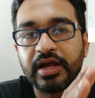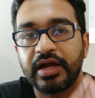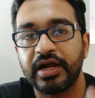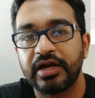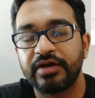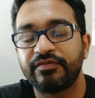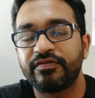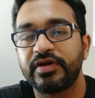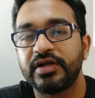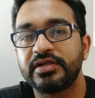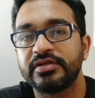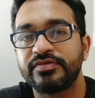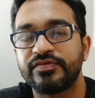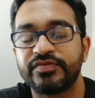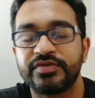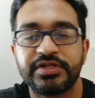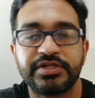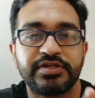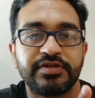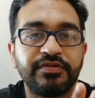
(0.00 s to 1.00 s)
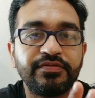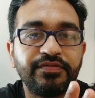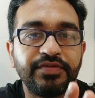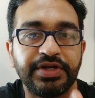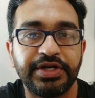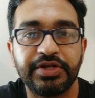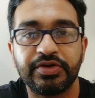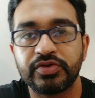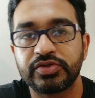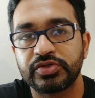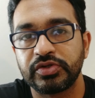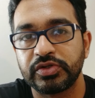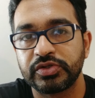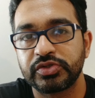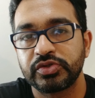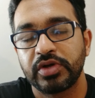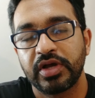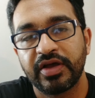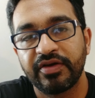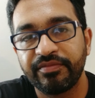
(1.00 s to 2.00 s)
Hand file system videos
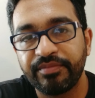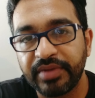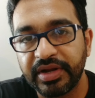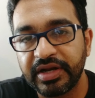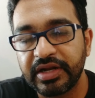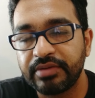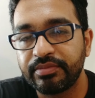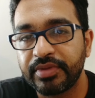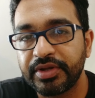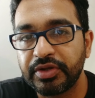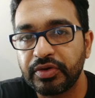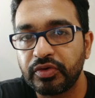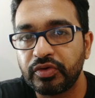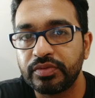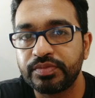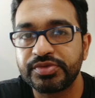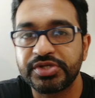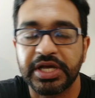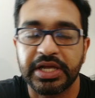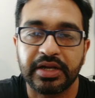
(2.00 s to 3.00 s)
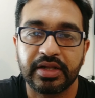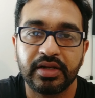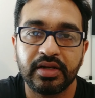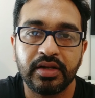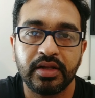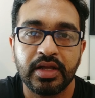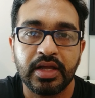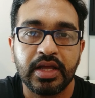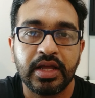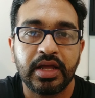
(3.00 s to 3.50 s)
also I have made in my YouTube channel.